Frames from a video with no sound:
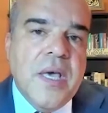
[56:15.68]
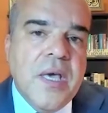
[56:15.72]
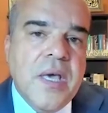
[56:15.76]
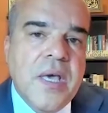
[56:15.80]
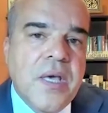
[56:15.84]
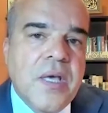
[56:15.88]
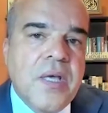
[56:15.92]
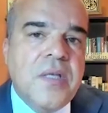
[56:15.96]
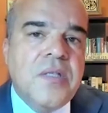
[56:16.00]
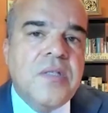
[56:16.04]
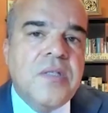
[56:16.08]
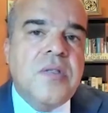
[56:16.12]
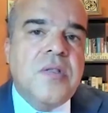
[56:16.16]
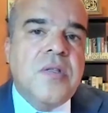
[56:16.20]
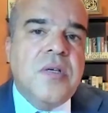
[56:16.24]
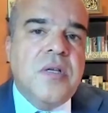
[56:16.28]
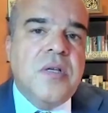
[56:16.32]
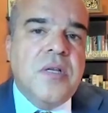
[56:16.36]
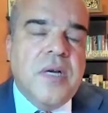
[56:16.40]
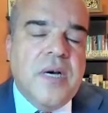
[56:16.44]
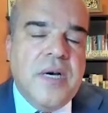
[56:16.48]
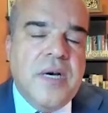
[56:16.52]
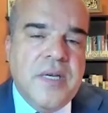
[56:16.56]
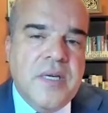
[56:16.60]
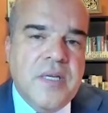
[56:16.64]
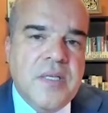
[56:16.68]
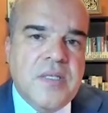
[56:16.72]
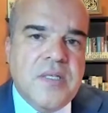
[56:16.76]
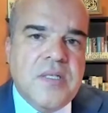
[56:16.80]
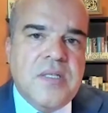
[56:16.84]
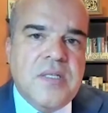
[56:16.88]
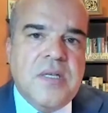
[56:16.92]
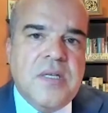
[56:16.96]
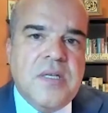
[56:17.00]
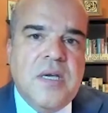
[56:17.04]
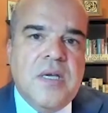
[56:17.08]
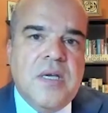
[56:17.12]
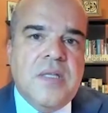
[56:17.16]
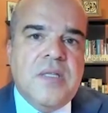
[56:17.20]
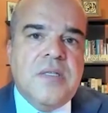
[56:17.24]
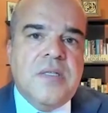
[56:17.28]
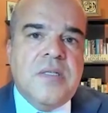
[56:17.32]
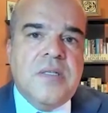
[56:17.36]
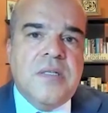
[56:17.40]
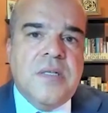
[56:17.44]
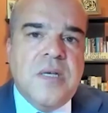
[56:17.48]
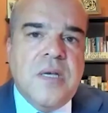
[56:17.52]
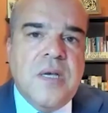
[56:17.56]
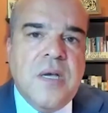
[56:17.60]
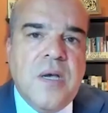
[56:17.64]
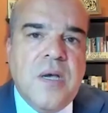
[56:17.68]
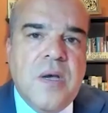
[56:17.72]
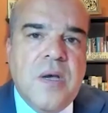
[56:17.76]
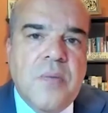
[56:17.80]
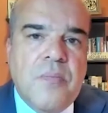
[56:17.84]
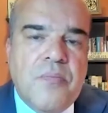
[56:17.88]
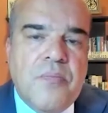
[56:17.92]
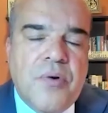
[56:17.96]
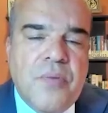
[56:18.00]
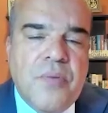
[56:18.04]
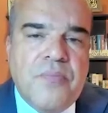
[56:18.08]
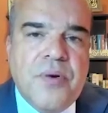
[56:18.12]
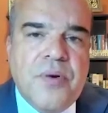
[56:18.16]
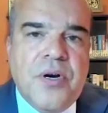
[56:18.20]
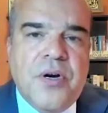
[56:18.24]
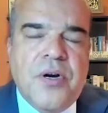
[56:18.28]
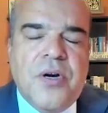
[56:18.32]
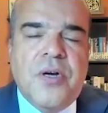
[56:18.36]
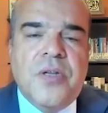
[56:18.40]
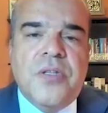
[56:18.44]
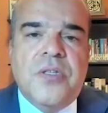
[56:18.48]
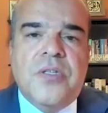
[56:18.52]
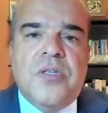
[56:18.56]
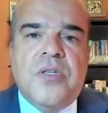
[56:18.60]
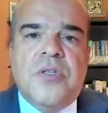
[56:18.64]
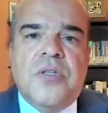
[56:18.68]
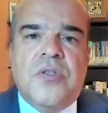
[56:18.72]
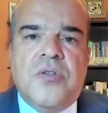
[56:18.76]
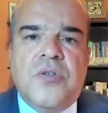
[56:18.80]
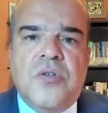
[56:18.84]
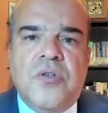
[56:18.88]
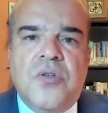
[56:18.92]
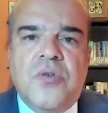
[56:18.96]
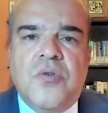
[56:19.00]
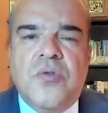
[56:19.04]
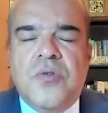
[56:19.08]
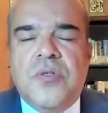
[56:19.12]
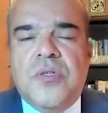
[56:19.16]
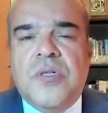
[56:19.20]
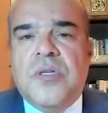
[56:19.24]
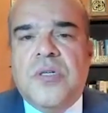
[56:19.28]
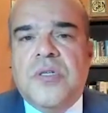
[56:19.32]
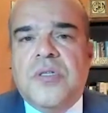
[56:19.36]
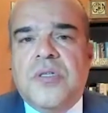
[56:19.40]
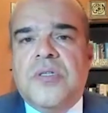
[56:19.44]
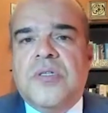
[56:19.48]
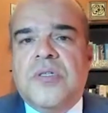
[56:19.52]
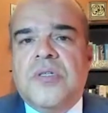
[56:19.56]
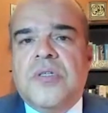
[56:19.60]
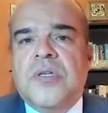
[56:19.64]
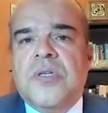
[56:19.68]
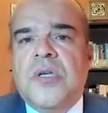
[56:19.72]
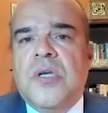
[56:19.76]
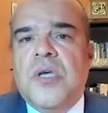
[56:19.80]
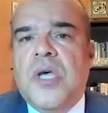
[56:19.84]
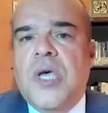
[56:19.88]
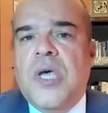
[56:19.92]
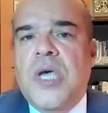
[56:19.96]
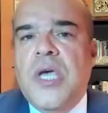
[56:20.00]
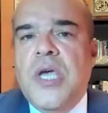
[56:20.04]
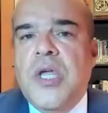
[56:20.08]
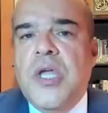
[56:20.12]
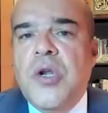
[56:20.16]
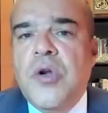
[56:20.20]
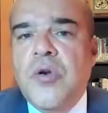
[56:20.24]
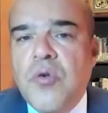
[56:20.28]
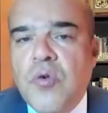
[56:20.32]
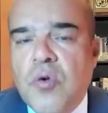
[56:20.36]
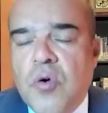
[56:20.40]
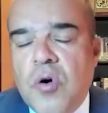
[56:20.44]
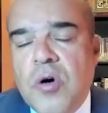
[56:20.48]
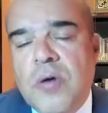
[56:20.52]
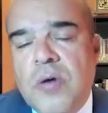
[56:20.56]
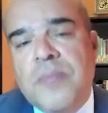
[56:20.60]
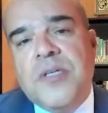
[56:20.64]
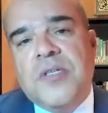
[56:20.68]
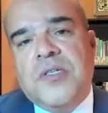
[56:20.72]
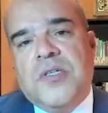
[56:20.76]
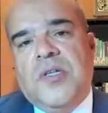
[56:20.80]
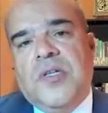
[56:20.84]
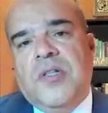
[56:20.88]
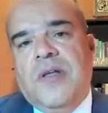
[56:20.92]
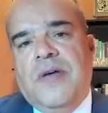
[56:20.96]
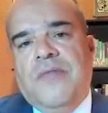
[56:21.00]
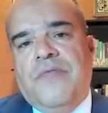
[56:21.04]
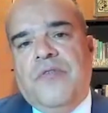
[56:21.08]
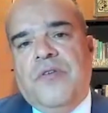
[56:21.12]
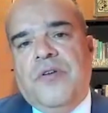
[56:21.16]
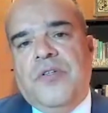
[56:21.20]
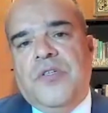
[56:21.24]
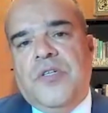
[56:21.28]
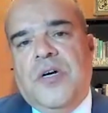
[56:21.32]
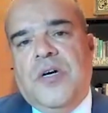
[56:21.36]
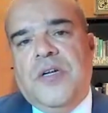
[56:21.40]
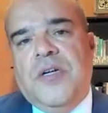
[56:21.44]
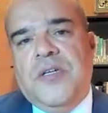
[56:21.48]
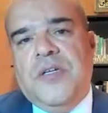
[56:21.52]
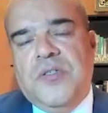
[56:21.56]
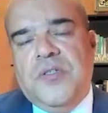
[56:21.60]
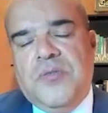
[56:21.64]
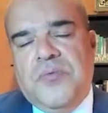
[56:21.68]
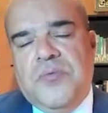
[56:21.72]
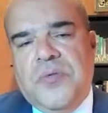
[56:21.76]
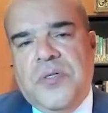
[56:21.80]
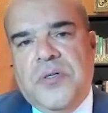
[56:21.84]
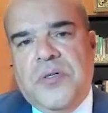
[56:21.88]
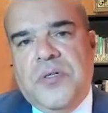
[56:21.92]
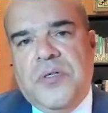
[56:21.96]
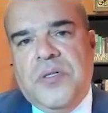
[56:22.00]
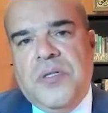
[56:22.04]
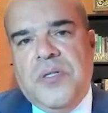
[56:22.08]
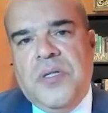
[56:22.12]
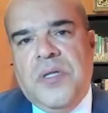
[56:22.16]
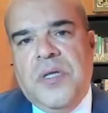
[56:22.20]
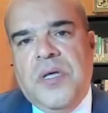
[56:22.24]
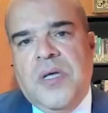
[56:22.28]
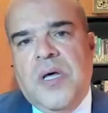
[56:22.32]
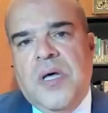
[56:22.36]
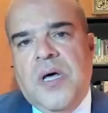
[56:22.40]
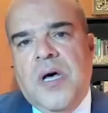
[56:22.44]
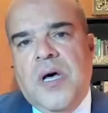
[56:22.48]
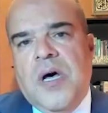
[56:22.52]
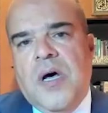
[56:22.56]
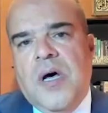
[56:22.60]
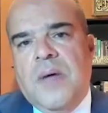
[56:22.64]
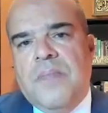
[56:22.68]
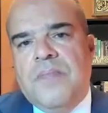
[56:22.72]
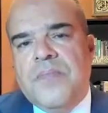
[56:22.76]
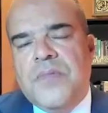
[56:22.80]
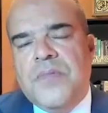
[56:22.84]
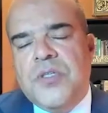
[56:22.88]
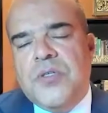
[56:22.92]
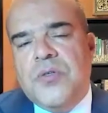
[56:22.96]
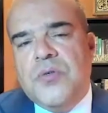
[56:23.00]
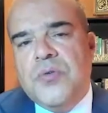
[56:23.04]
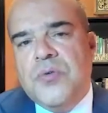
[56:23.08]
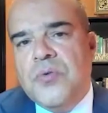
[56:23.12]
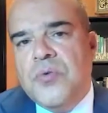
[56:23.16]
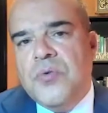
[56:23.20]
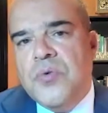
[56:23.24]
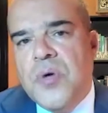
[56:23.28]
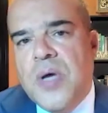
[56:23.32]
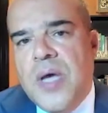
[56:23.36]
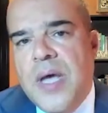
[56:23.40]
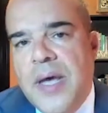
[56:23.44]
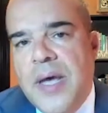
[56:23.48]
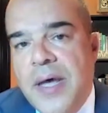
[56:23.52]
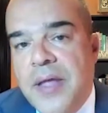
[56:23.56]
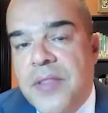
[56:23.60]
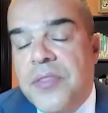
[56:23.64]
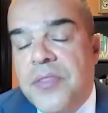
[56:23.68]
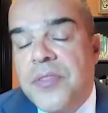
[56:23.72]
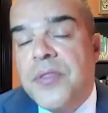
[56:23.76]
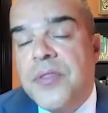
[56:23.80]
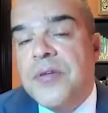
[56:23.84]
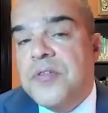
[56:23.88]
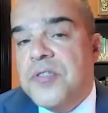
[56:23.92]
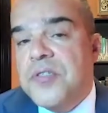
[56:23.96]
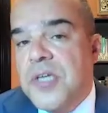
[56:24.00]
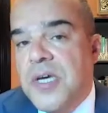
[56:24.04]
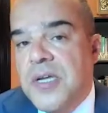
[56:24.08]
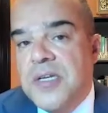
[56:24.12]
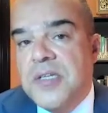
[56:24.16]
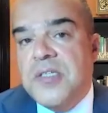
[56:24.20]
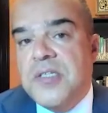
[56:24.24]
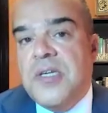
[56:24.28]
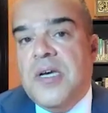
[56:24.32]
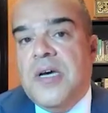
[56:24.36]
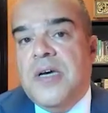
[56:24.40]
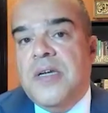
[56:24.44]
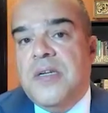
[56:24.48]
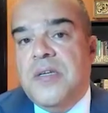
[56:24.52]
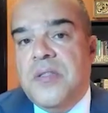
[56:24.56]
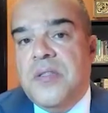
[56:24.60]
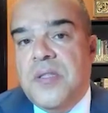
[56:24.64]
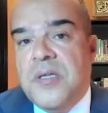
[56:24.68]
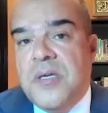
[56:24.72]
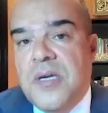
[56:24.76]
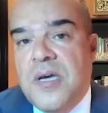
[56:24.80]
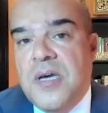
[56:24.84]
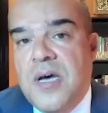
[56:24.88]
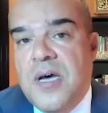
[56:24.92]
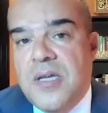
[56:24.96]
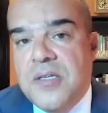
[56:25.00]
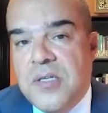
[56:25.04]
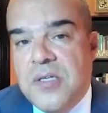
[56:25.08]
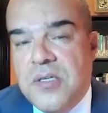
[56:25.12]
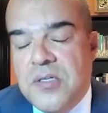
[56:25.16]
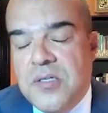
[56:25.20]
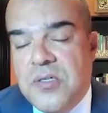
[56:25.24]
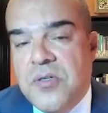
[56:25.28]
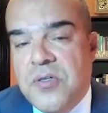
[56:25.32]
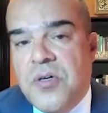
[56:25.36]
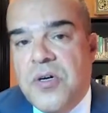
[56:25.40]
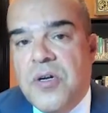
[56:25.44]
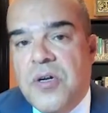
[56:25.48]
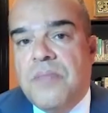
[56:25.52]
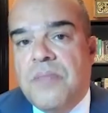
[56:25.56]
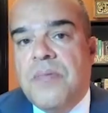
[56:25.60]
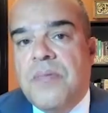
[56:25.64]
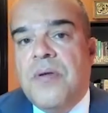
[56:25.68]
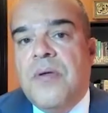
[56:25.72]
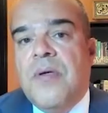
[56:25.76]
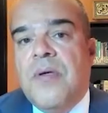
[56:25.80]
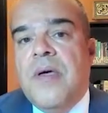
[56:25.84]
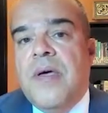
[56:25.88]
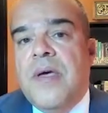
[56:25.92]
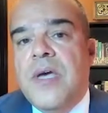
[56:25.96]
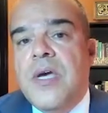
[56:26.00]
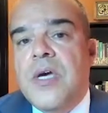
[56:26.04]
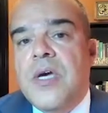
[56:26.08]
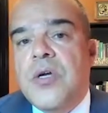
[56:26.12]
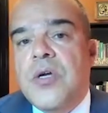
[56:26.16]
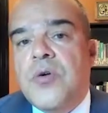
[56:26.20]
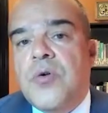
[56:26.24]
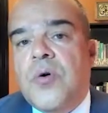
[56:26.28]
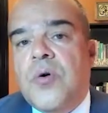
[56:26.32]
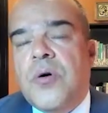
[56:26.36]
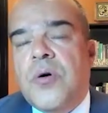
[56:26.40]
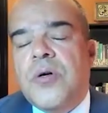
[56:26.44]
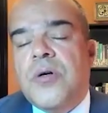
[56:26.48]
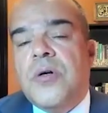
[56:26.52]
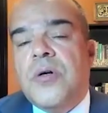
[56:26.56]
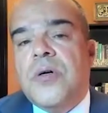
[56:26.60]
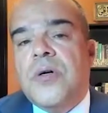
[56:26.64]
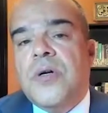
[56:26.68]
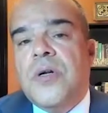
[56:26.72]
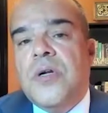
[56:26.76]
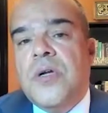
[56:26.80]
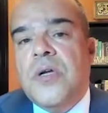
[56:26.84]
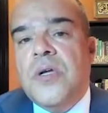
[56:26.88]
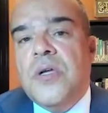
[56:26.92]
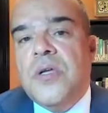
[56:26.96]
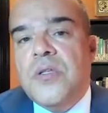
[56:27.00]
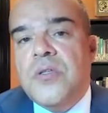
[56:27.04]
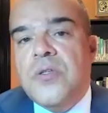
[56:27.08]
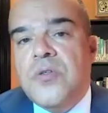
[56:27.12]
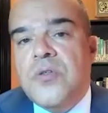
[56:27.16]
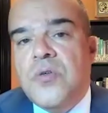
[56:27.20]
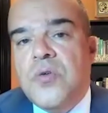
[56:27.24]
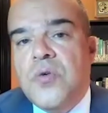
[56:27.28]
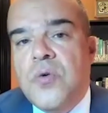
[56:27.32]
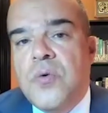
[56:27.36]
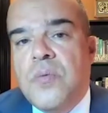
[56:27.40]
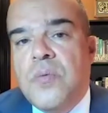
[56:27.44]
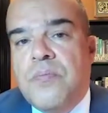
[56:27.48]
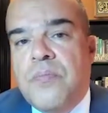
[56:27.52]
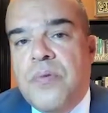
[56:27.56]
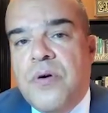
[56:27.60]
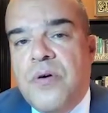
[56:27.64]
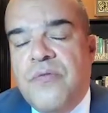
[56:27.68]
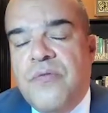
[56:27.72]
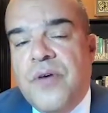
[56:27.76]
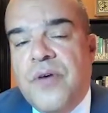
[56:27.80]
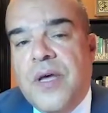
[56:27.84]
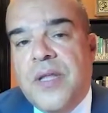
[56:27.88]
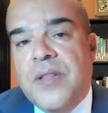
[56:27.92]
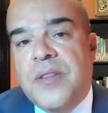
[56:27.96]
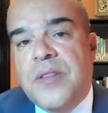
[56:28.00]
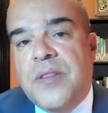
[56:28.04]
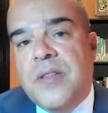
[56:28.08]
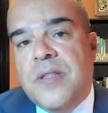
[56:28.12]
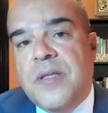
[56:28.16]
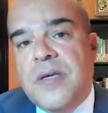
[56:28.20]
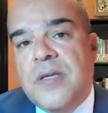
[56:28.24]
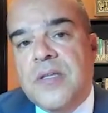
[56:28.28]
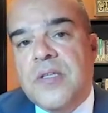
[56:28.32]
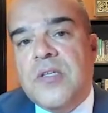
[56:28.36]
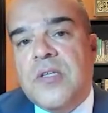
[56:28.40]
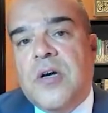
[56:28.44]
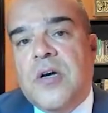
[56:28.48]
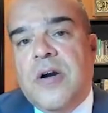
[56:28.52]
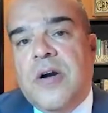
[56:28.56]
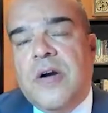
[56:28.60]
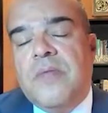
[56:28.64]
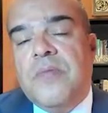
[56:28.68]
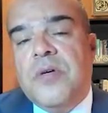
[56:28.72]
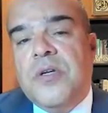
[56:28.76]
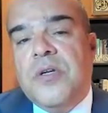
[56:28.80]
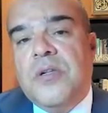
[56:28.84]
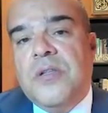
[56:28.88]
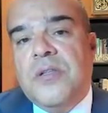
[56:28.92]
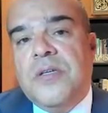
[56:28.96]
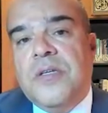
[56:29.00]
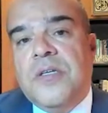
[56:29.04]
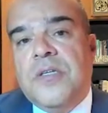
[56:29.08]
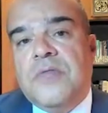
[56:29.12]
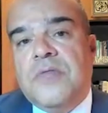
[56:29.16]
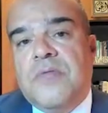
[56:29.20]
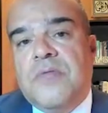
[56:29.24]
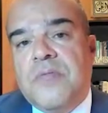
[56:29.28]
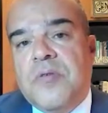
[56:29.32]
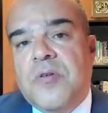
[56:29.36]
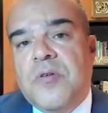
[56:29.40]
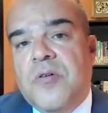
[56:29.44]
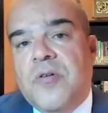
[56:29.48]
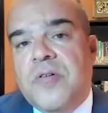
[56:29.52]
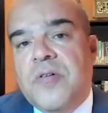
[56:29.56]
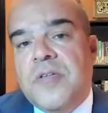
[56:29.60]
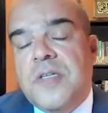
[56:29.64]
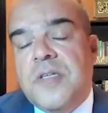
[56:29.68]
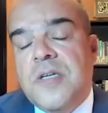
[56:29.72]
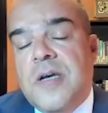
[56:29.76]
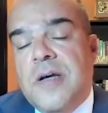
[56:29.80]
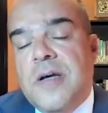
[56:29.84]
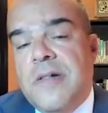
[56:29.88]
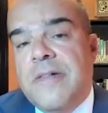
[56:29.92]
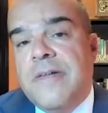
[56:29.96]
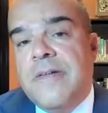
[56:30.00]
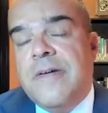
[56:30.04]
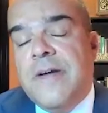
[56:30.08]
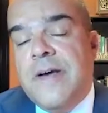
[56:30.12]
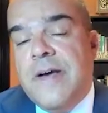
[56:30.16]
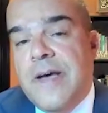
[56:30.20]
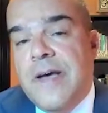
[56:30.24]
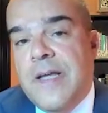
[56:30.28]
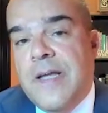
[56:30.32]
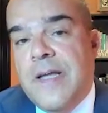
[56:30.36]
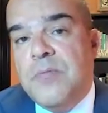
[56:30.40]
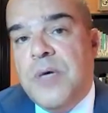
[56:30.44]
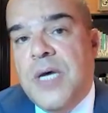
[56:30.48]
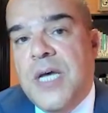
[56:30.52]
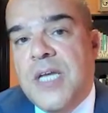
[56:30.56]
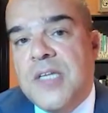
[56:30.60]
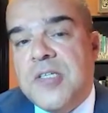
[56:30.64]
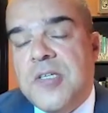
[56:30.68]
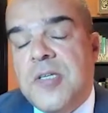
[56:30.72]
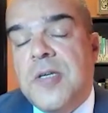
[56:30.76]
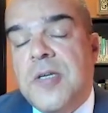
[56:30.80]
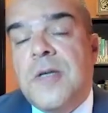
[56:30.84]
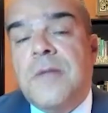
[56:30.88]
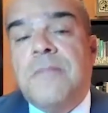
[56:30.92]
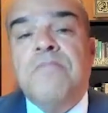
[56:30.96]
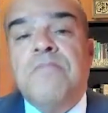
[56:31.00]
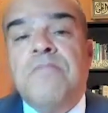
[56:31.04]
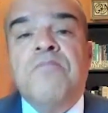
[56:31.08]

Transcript: the United States prepared to use its enormous leverage on Israel to end the genocide in the Gaza Strip in order to prevent the entire Middle East from going to hell in a handbasket?